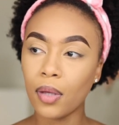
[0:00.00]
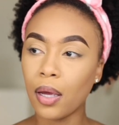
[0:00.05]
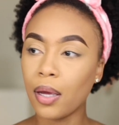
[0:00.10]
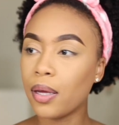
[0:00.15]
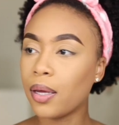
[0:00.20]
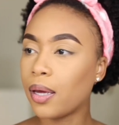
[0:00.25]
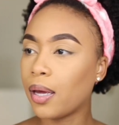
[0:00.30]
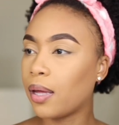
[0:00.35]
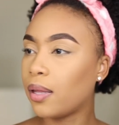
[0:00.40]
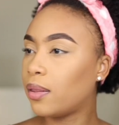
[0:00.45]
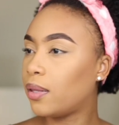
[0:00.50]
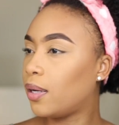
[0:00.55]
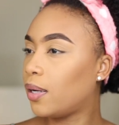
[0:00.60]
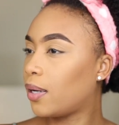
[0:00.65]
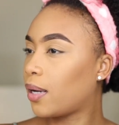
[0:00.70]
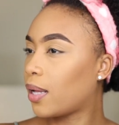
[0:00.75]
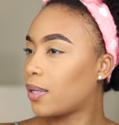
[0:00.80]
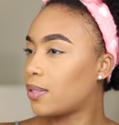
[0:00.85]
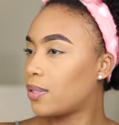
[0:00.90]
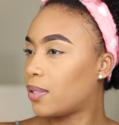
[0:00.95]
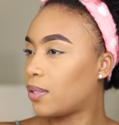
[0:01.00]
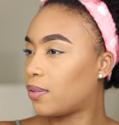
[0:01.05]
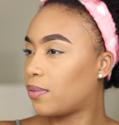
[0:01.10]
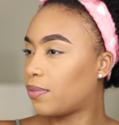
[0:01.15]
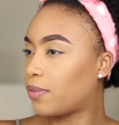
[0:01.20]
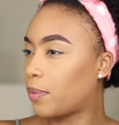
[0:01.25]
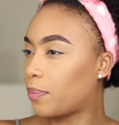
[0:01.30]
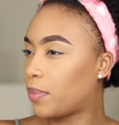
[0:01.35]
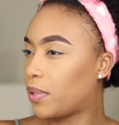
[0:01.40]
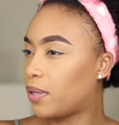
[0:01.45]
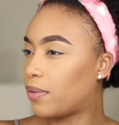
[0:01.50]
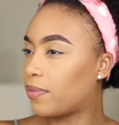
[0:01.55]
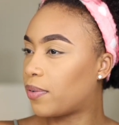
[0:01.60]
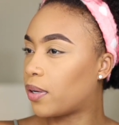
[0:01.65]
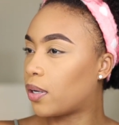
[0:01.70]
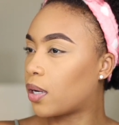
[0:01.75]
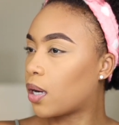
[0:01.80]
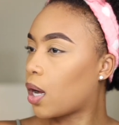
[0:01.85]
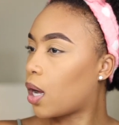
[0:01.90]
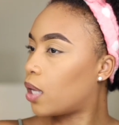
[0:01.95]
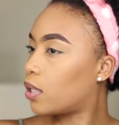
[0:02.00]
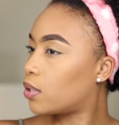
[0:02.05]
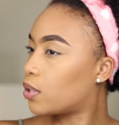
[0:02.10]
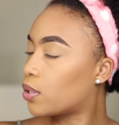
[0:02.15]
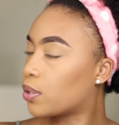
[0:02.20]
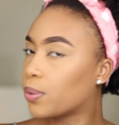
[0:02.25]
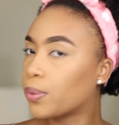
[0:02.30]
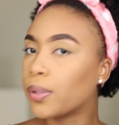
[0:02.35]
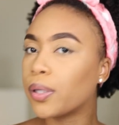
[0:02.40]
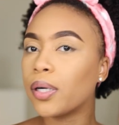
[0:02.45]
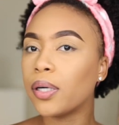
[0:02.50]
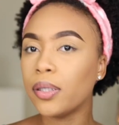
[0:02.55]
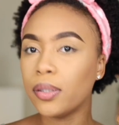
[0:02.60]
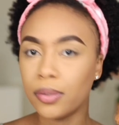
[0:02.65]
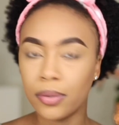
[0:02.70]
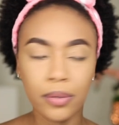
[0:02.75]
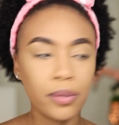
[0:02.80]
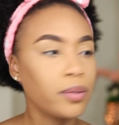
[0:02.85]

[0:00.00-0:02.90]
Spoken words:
Yeah, I think that's it for me for the contour.